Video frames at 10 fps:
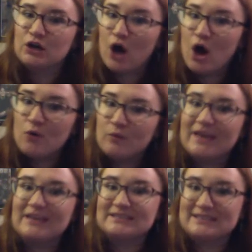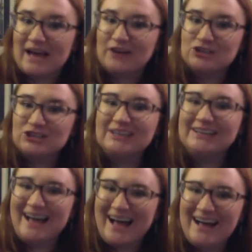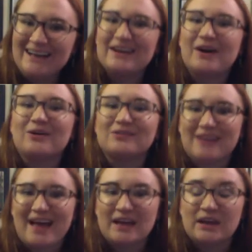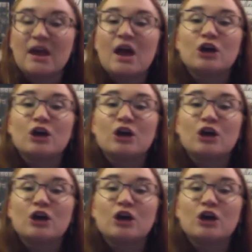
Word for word: Going down Chicago line.